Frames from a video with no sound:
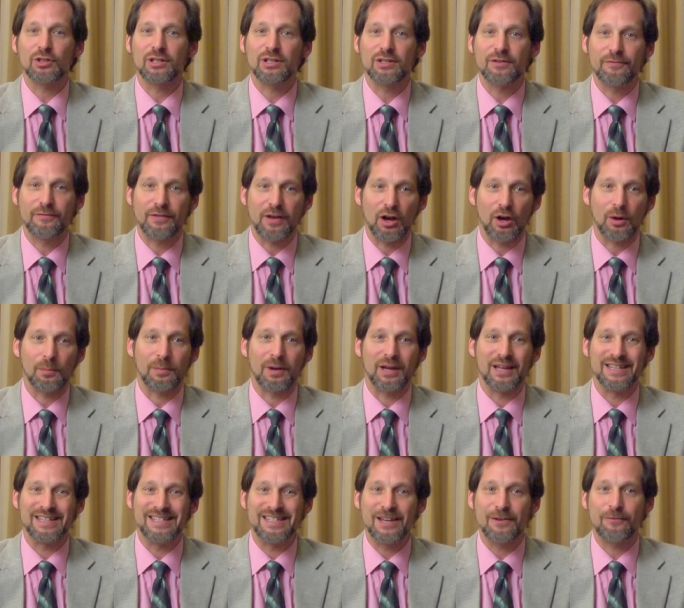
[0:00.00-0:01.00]
to develop
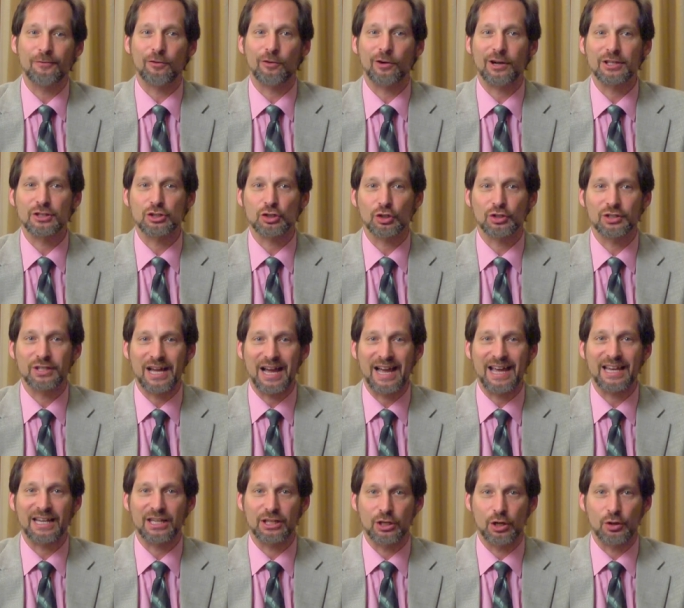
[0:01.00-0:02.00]
a differential
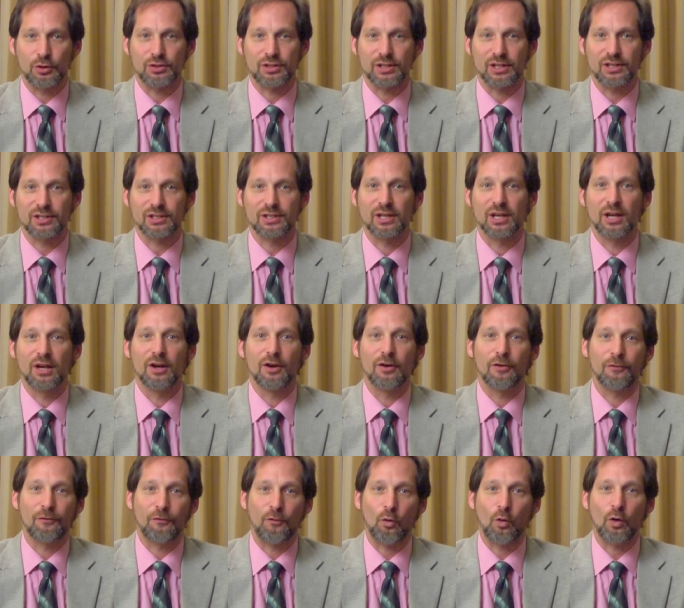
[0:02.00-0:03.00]
diagnosis
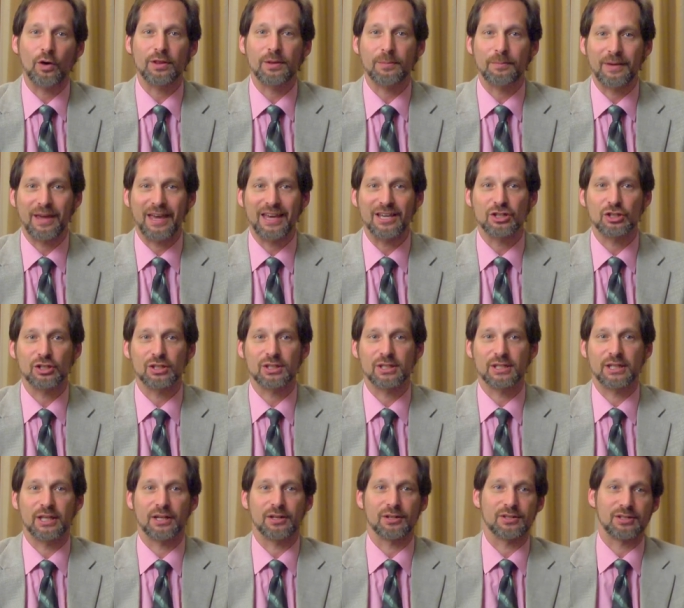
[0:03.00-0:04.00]
for the
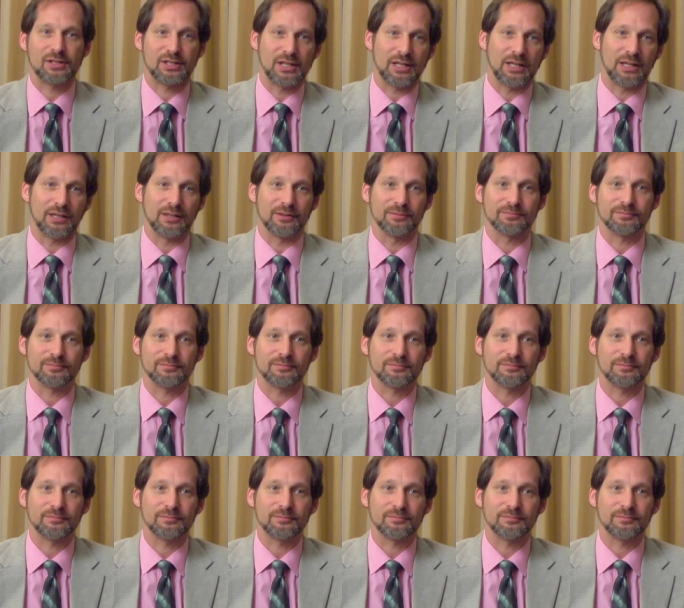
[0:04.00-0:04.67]
patients they're seeing.